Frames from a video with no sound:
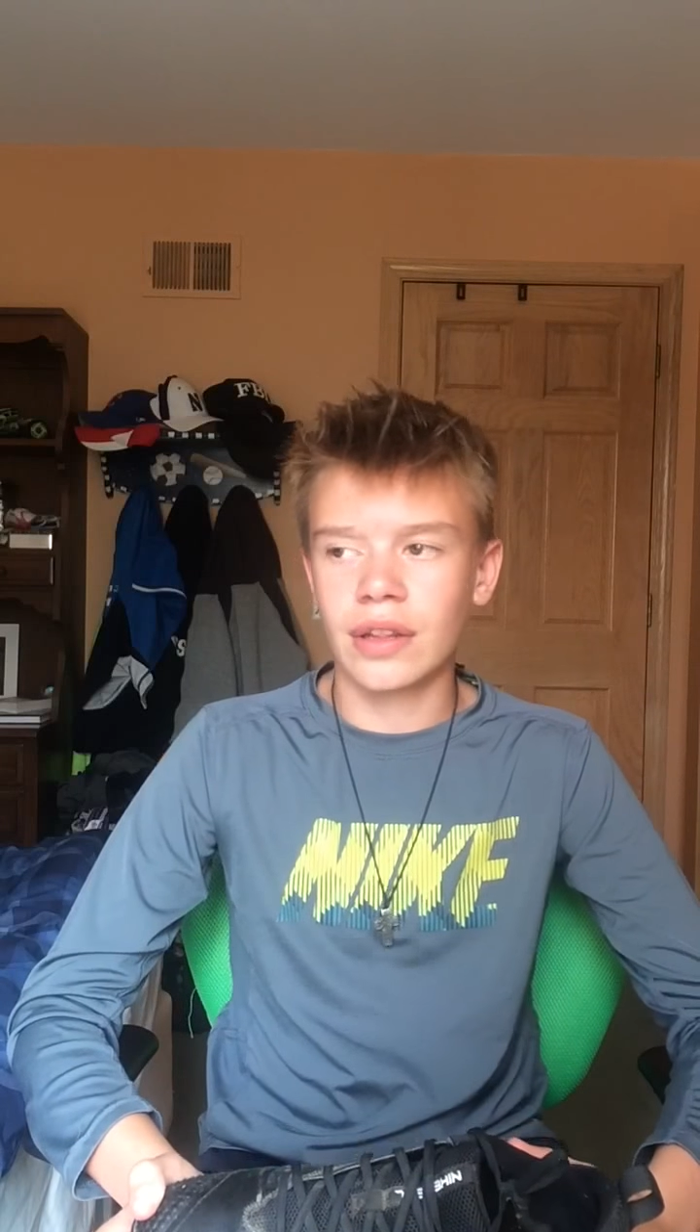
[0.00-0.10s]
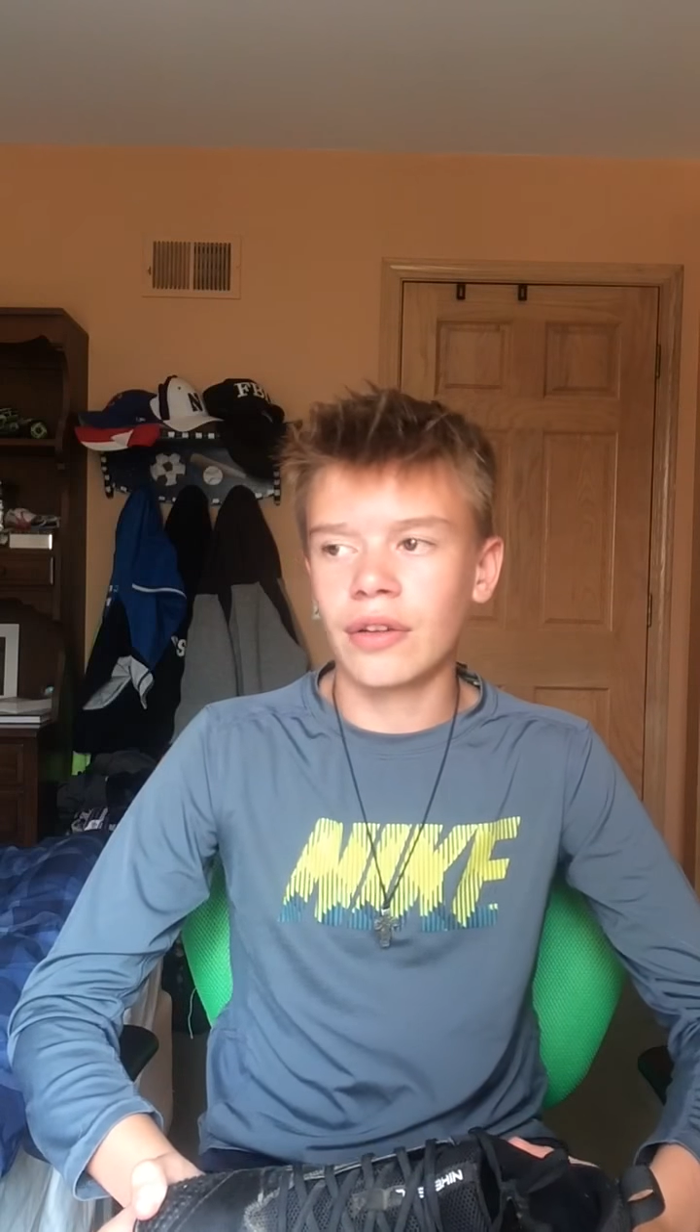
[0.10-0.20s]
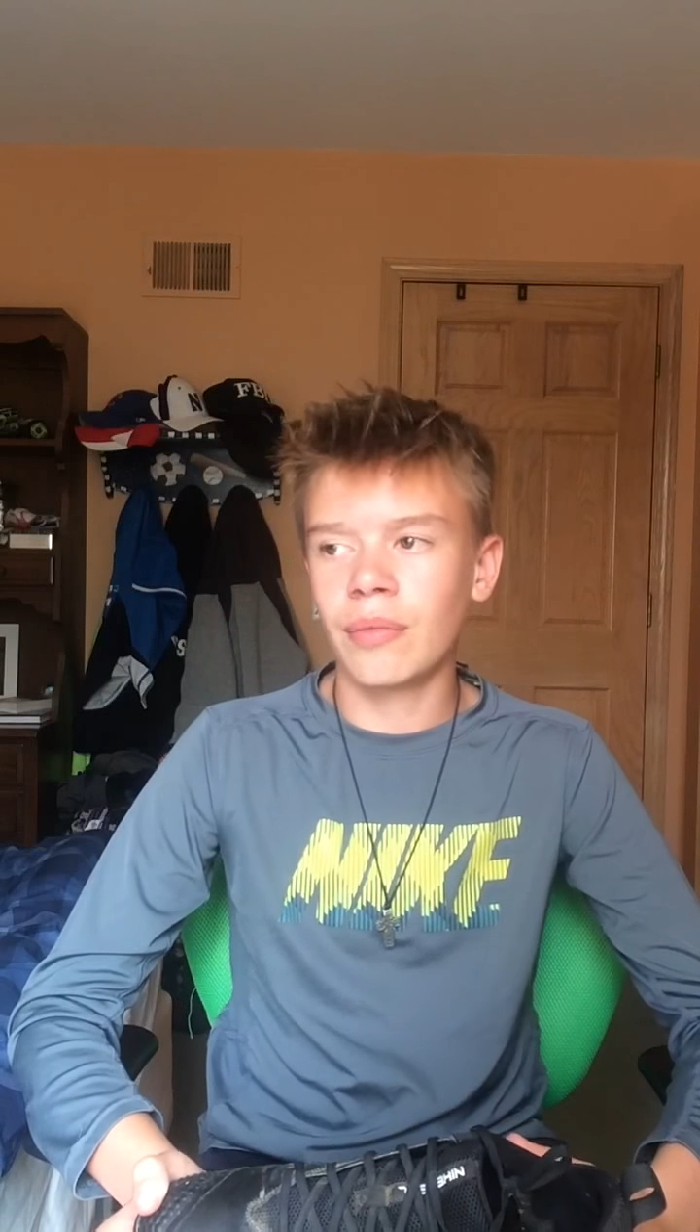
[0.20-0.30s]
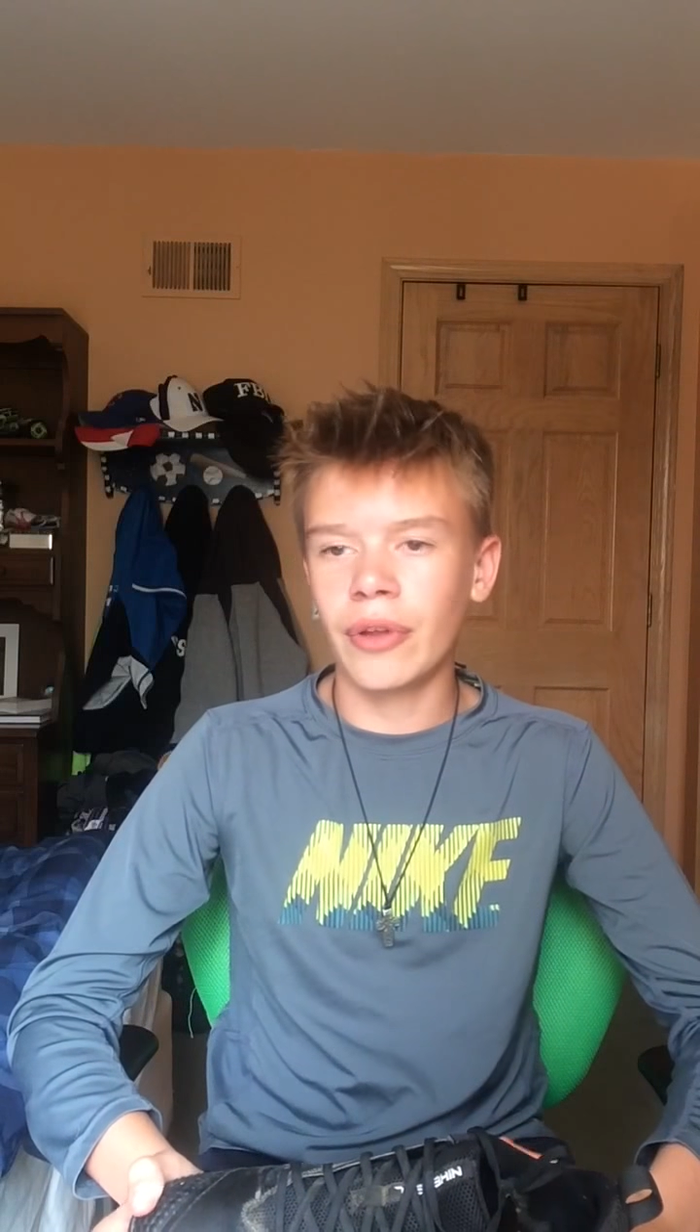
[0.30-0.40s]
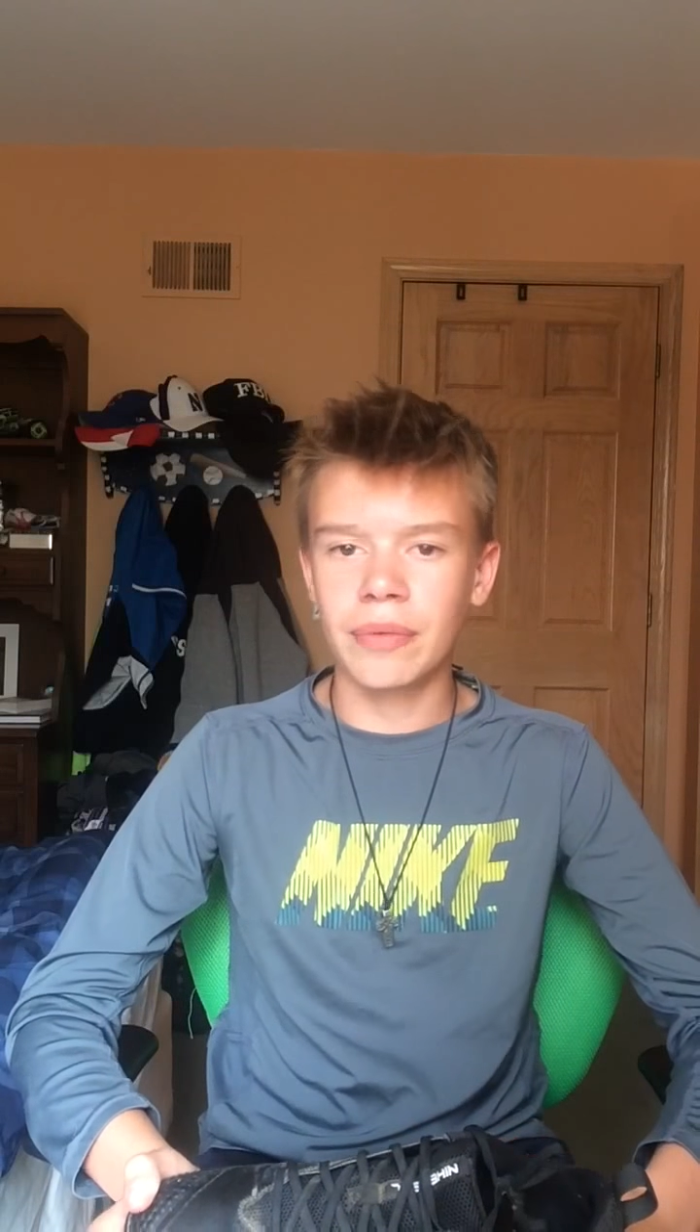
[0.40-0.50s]

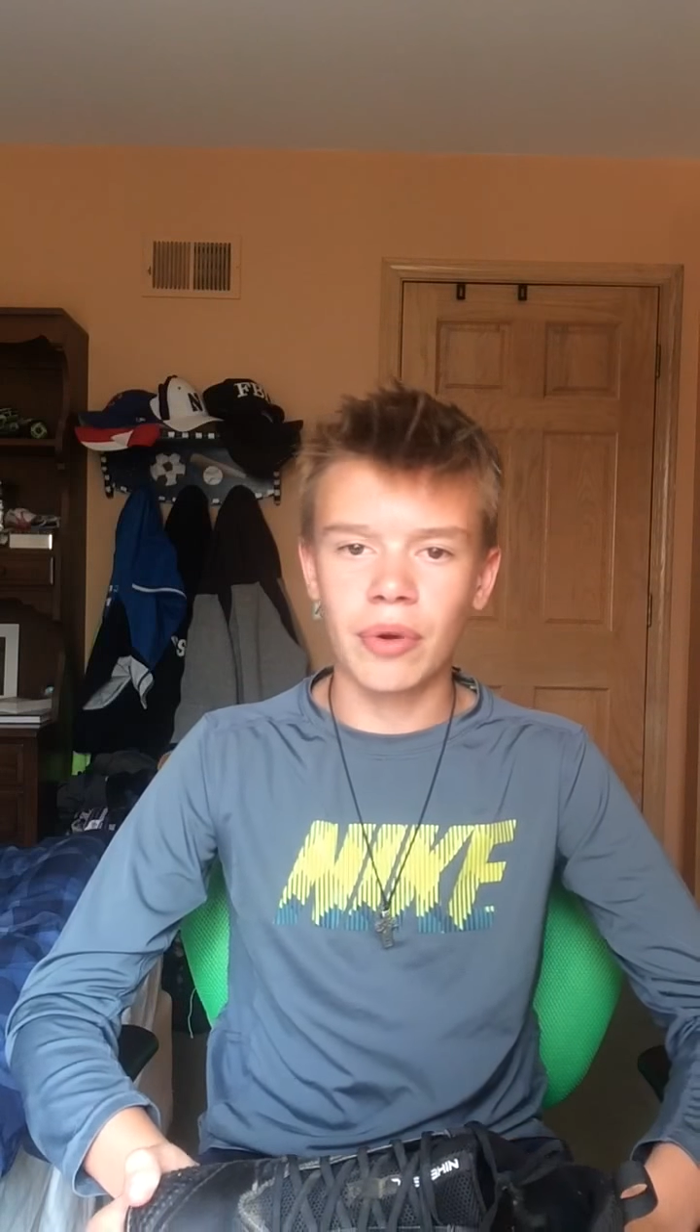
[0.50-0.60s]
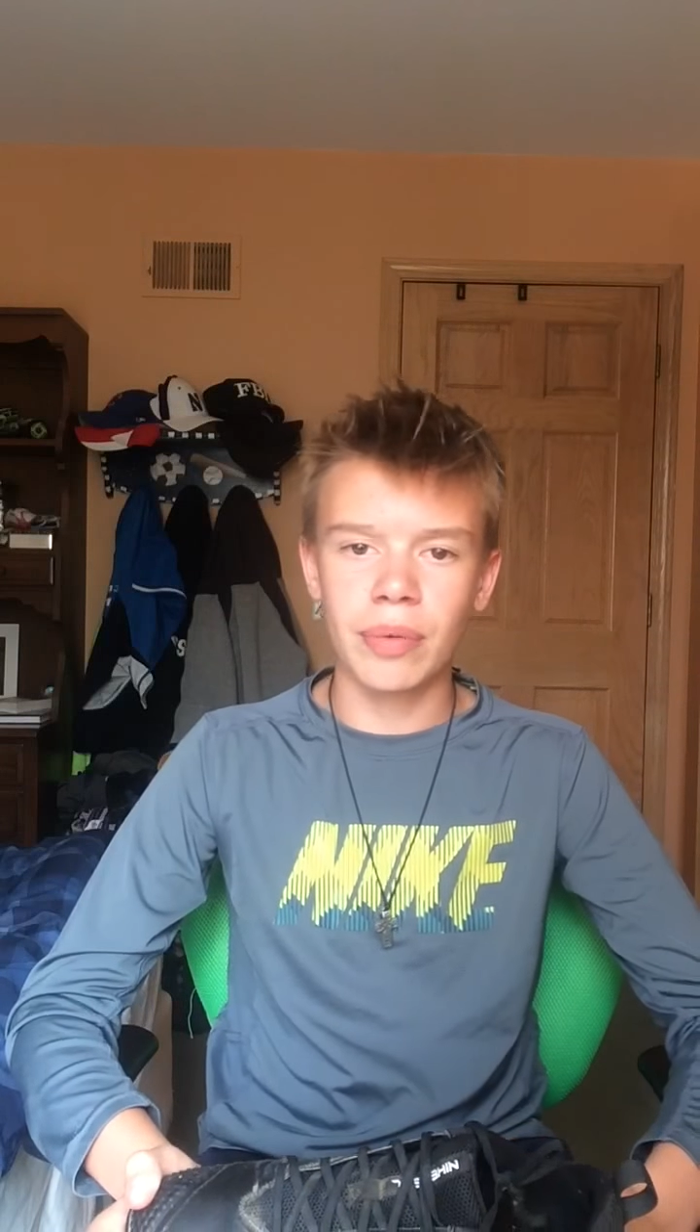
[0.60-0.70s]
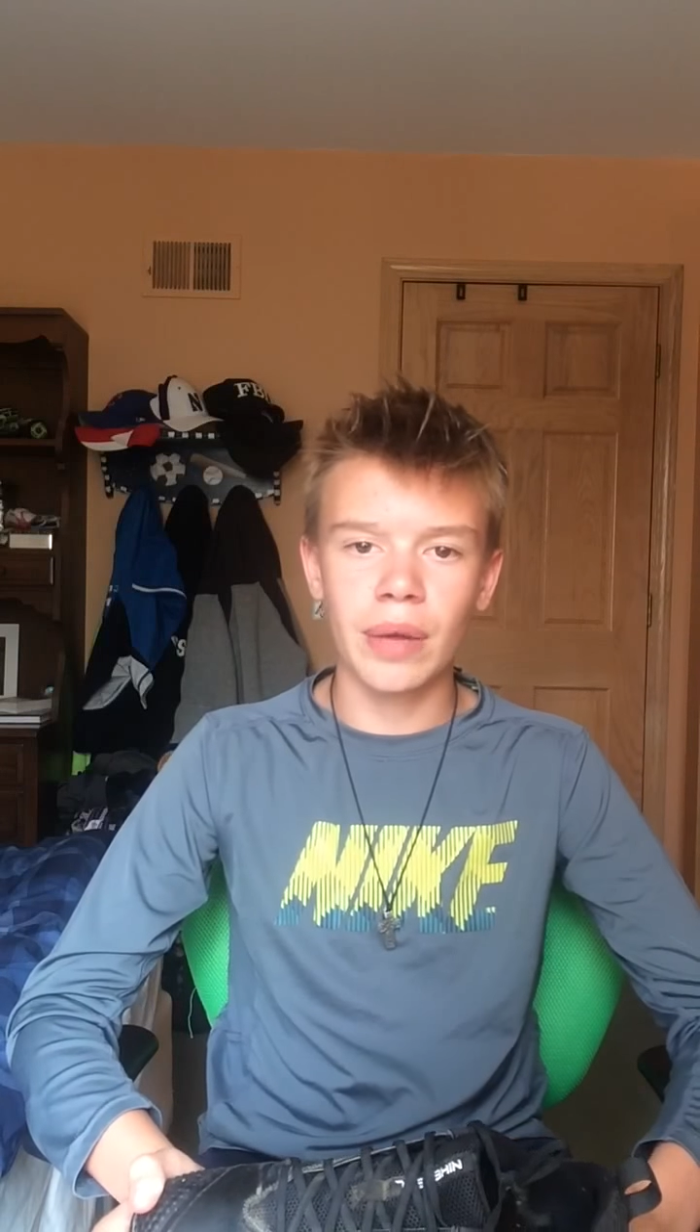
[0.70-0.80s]
they're more